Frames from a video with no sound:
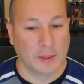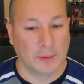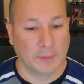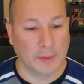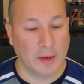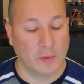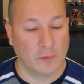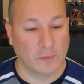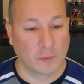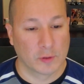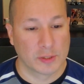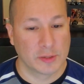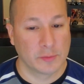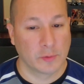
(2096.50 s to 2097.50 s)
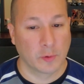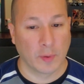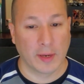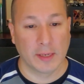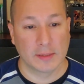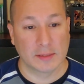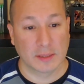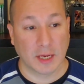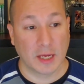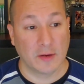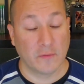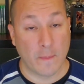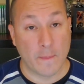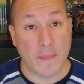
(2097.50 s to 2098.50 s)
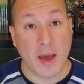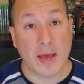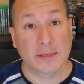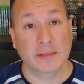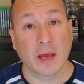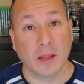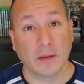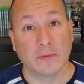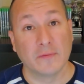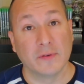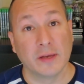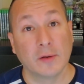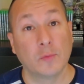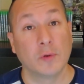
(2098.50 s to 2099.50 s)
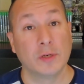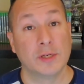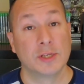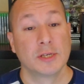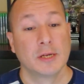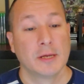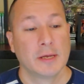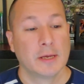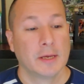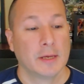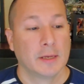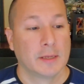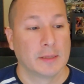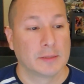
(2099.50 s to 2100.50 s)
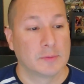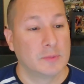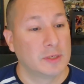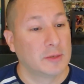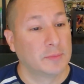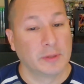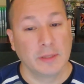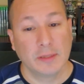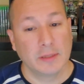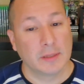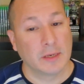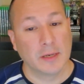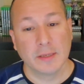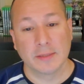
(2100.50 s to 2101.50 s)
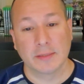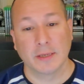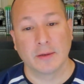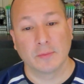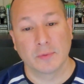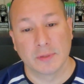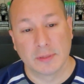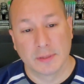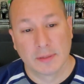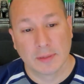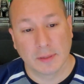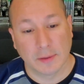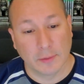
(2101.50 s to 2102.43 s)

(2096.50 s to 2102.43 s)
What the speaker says: Now, unfortunately, we ran into kind of a mass cal event, which, to be completely honest, I was